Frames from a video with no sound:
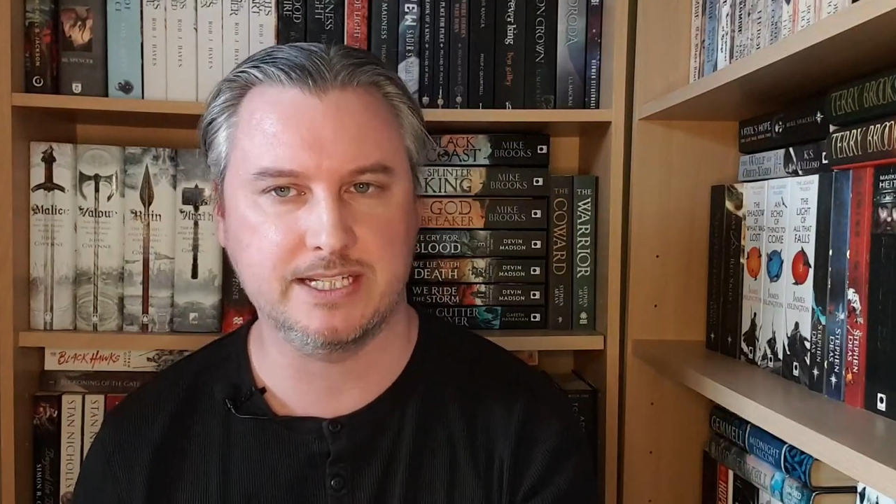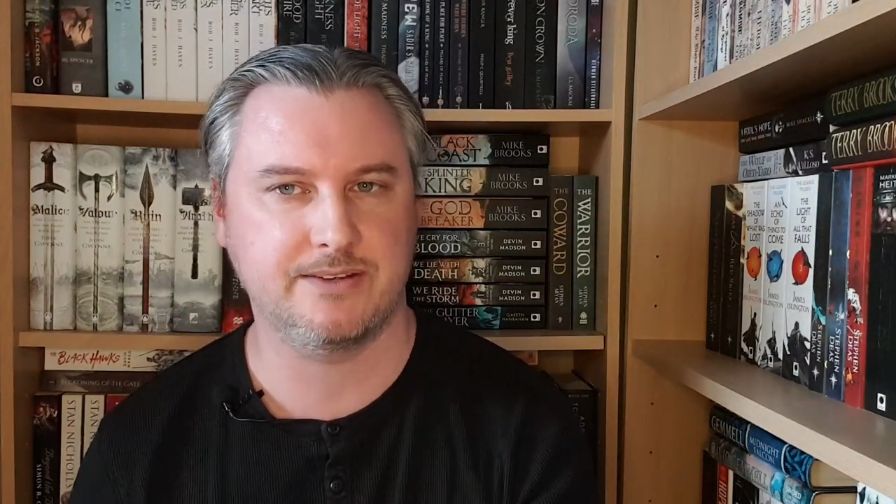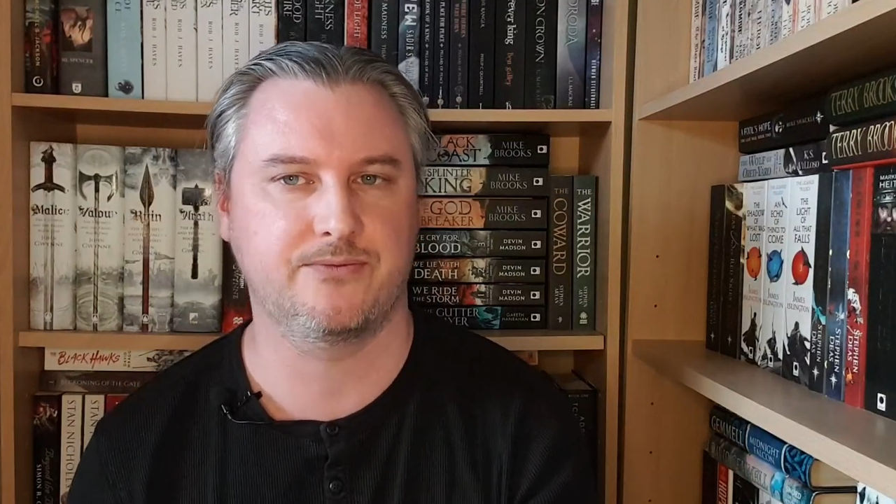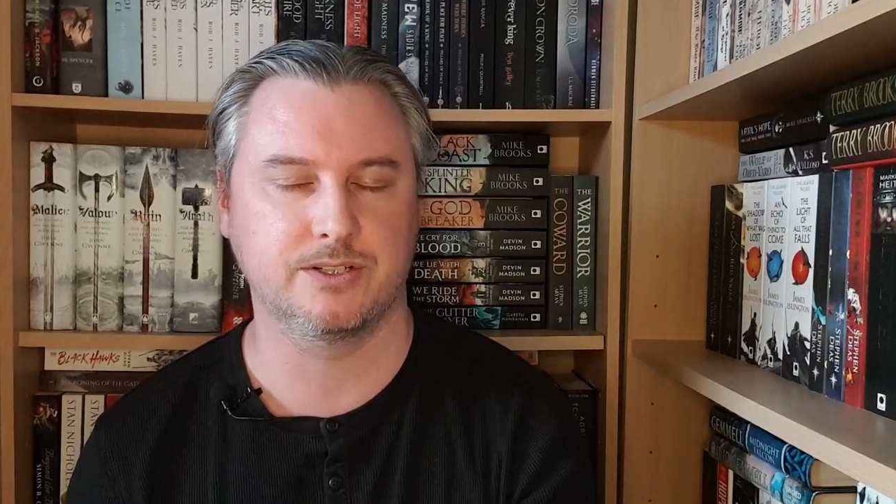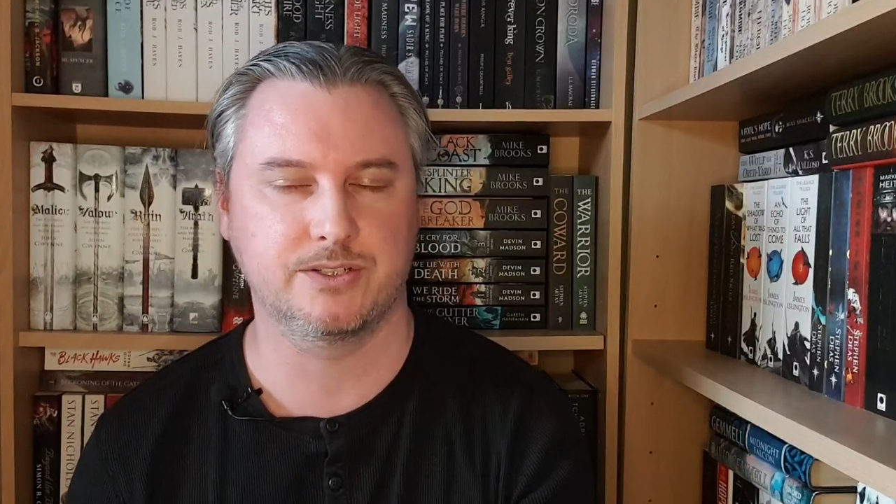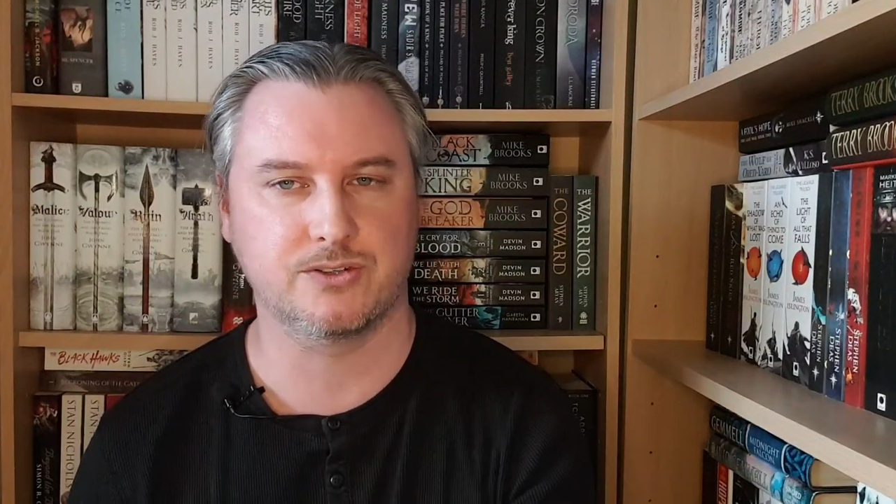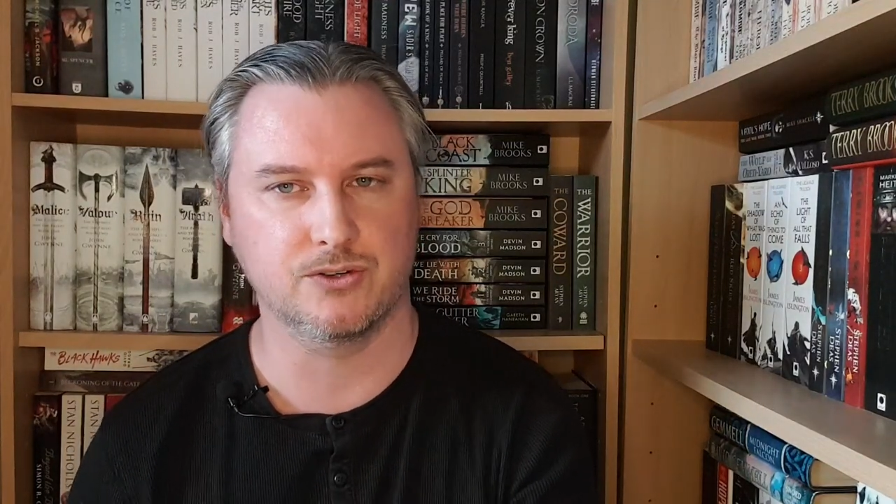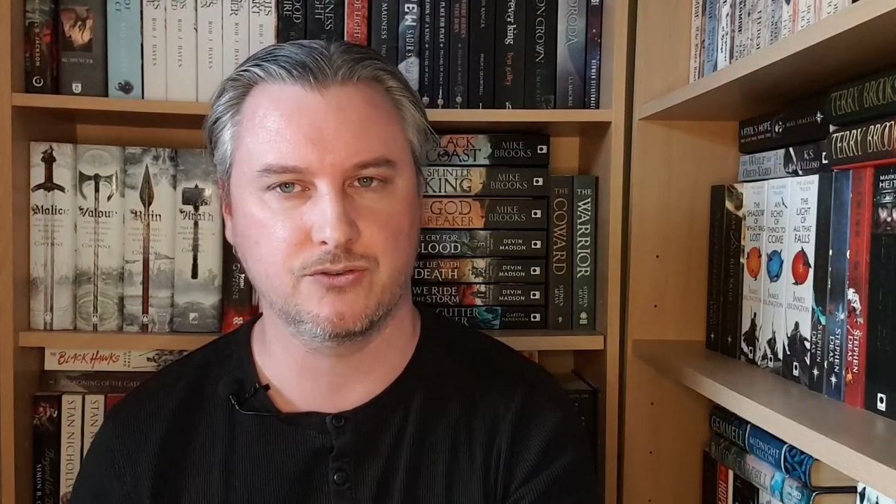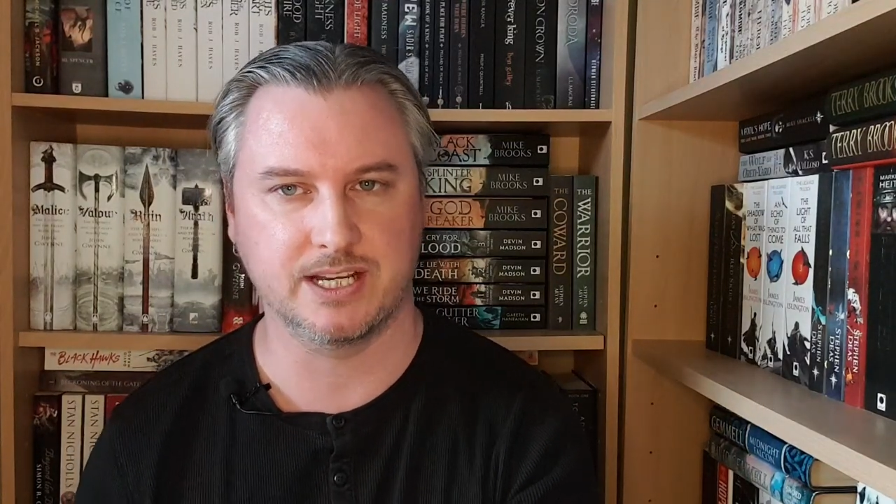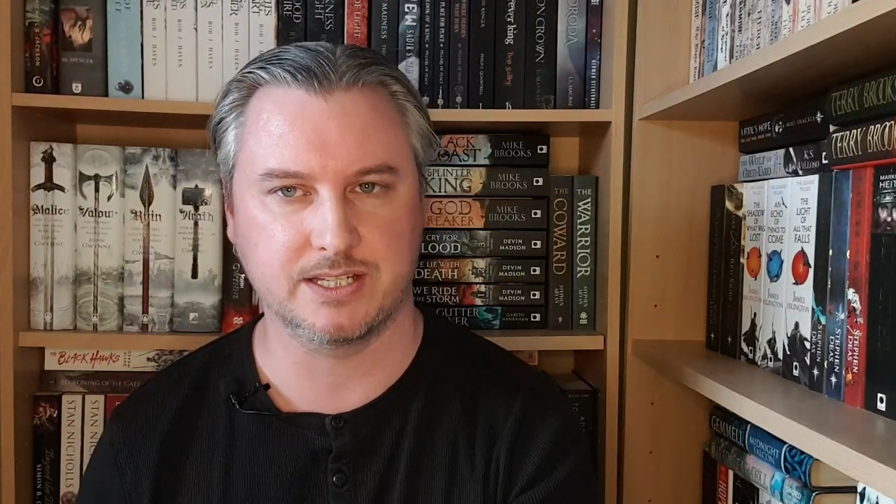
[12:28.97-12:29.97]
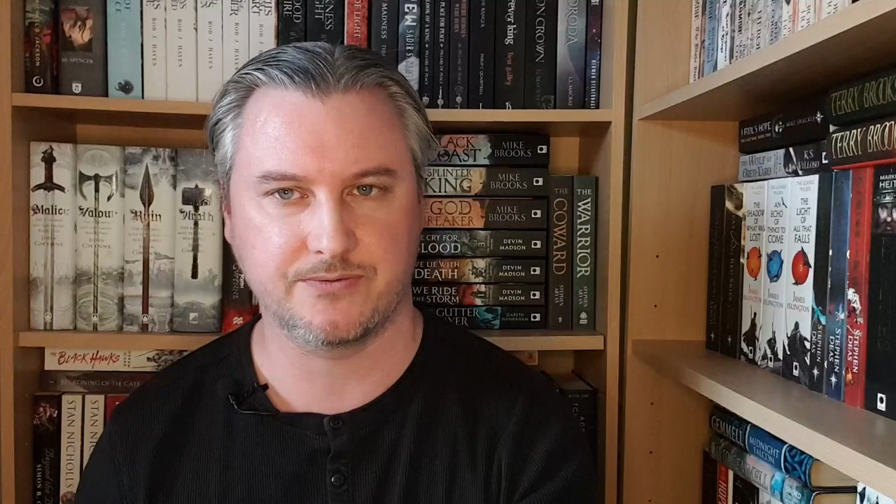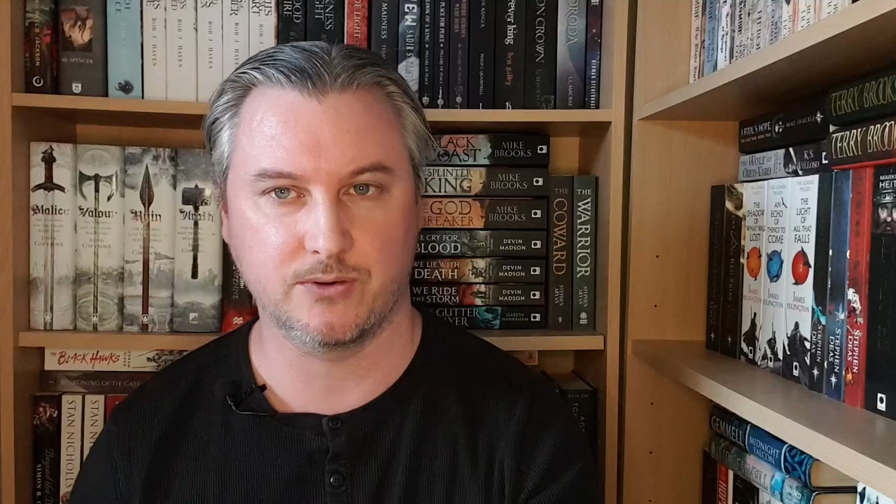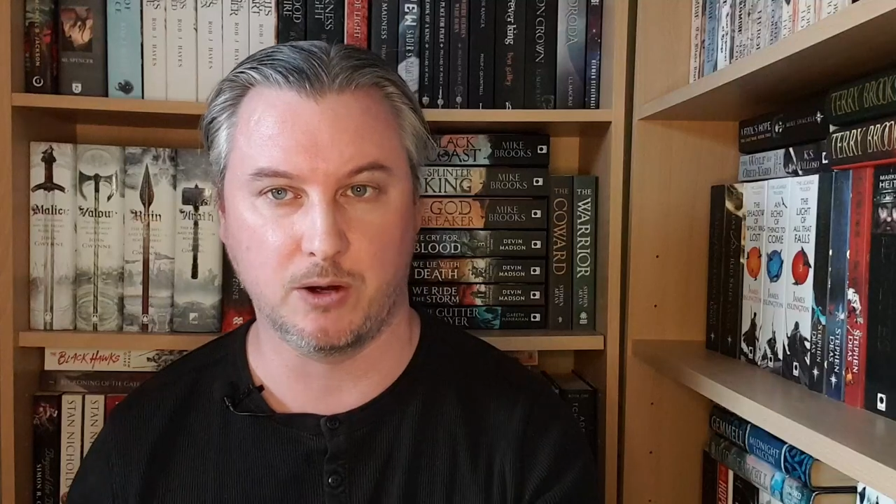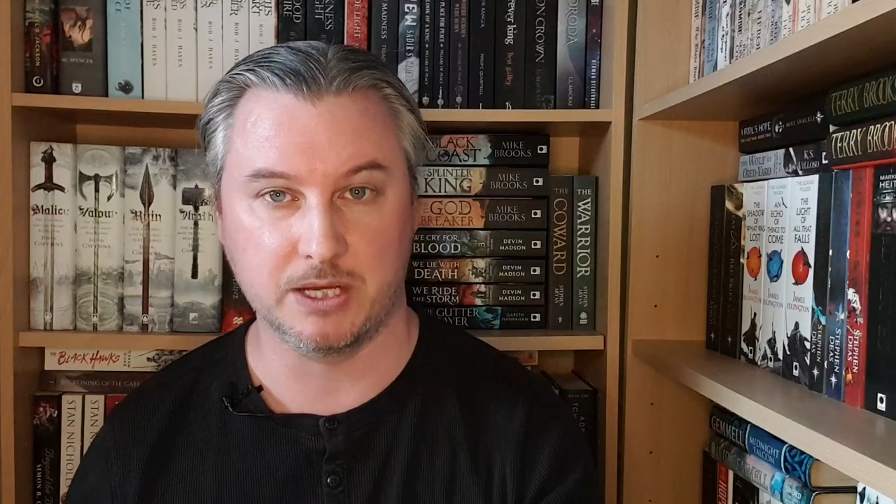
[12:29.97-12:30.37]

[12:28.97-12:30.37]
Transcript: different stories from